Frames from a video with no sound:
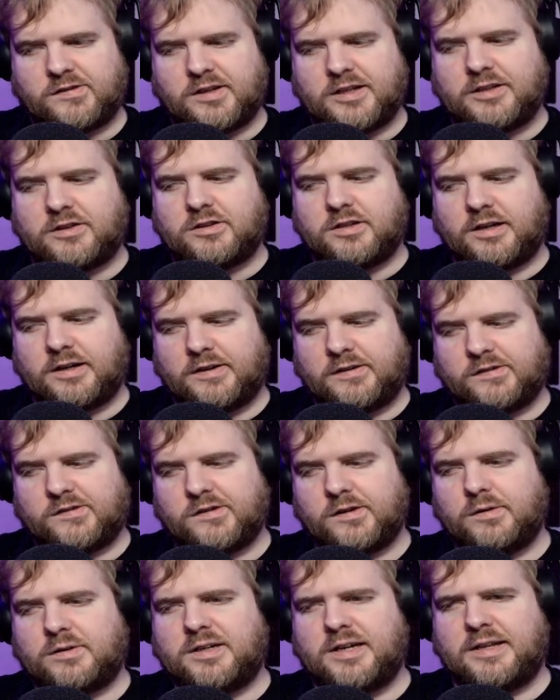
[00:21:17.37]
It does.
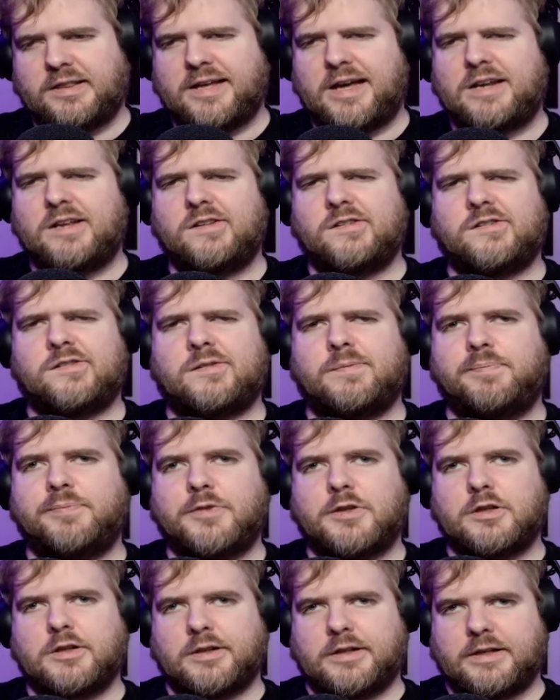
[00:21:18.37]
Okay, that is
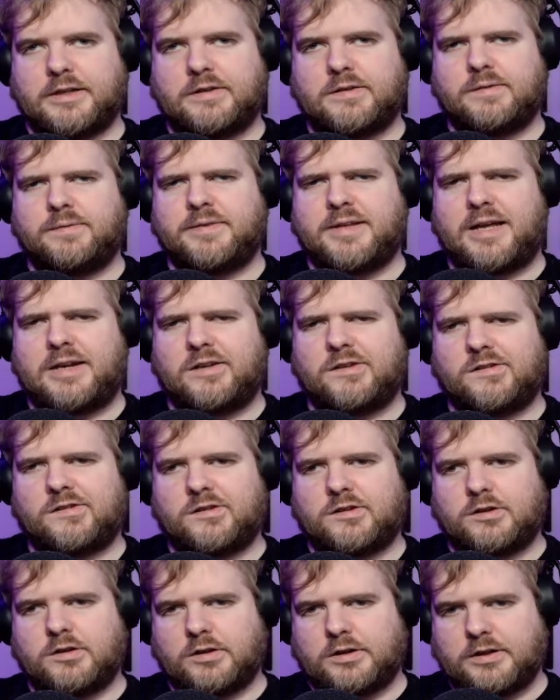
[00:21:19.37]
good. That is
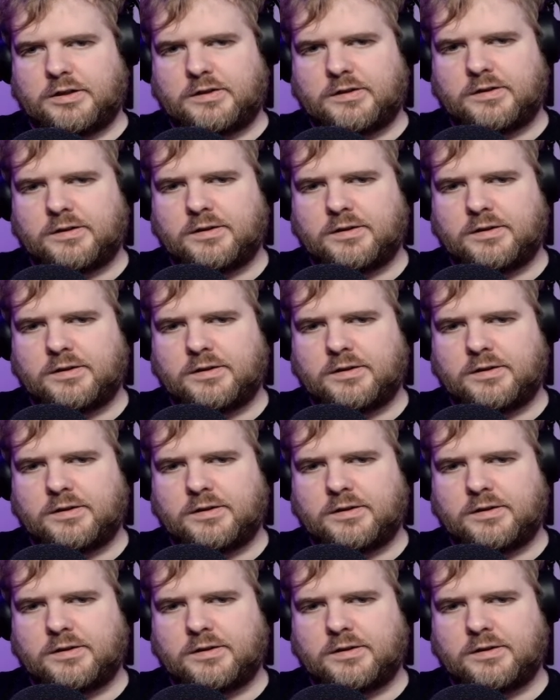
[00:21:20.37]
good.